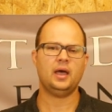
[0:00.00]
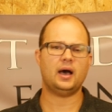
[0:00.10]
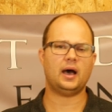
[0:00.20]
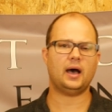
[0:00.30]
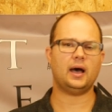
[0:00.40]

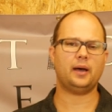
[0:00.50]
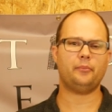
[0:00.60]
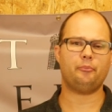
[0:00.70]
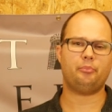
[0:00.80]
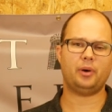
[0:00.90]

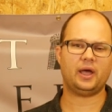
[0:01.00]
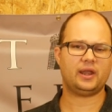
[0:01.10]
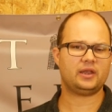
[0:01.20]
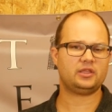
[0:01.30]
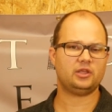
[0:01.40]
Uh,
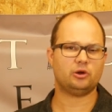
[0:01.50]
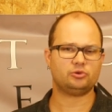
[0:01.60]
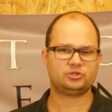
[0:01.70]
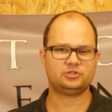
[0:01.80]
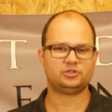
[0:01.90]
but you
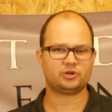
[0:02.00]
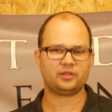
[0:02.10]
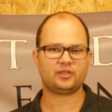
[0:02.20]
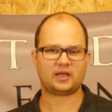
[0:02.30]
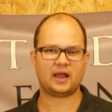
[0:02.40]
know,
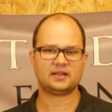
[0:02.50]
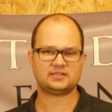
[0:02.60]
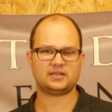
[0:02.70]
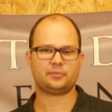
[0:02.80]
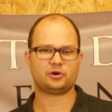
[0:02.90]
during the kind of
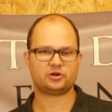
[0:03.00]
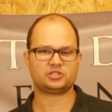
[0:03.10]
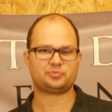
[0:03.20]
summer,